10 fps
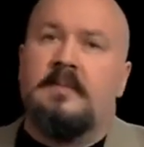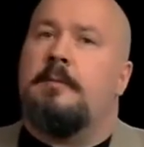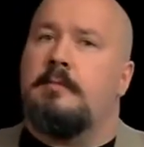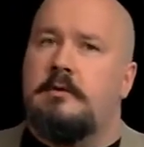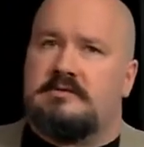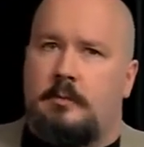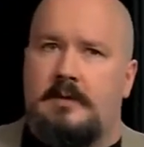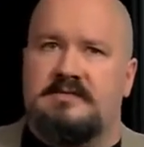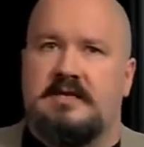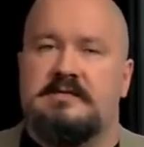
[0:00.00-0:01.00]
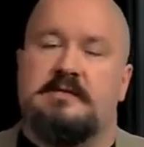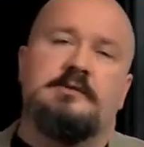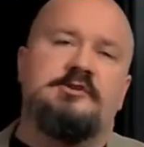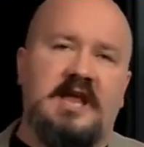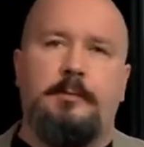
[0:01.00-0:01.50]
most websites that
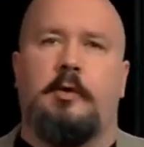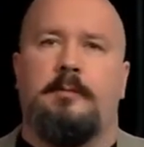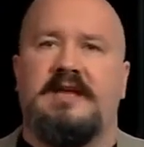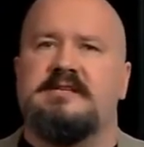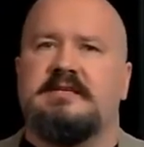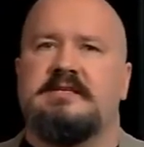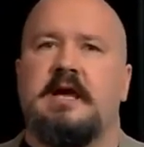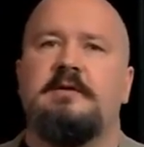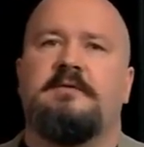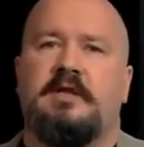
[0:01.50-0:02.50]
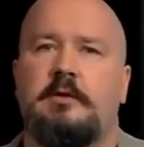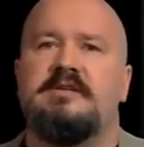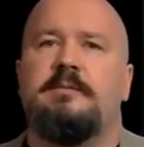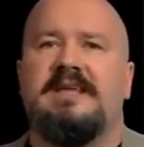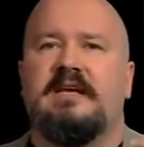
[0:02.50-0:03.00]
SharePoint makes are designed for you
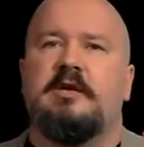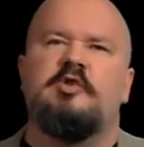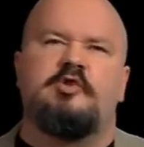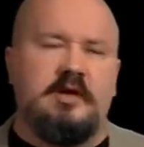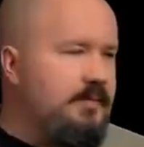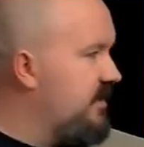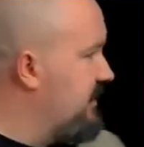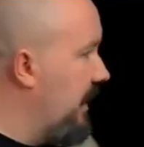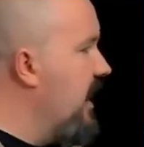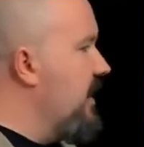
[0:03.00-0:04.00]
to be a contributor,